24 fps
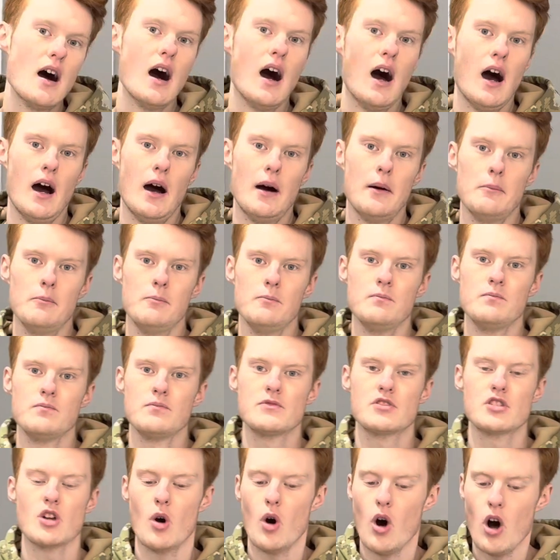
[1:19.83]

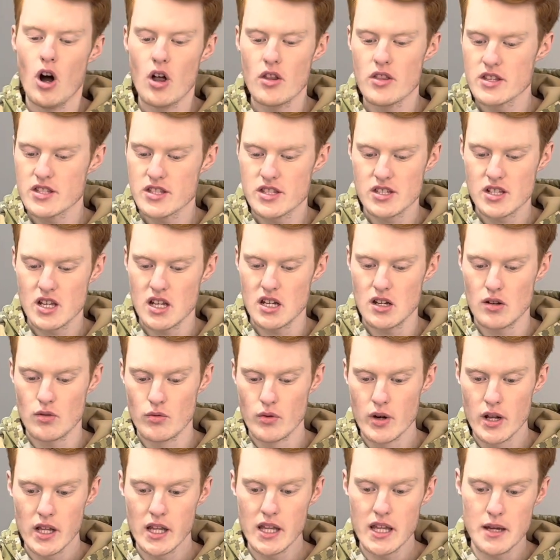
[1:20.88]
So all this is going to
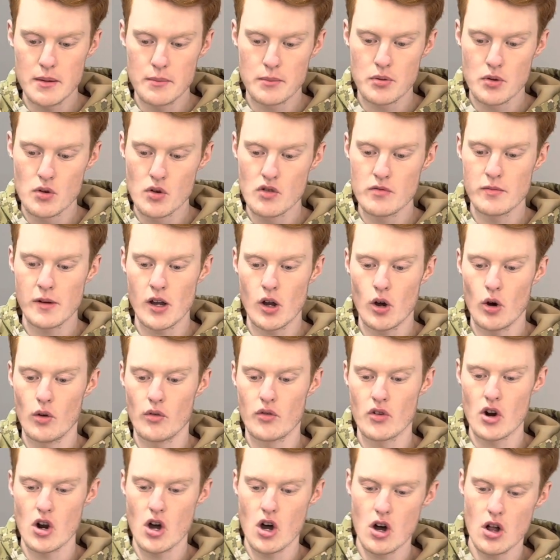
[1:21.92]
really improve my
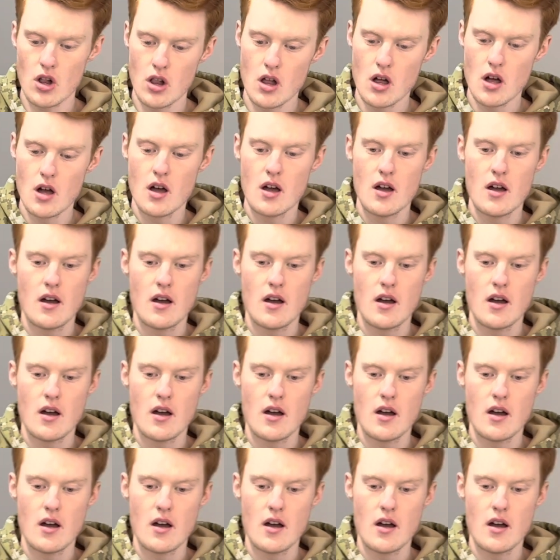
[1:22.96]
overall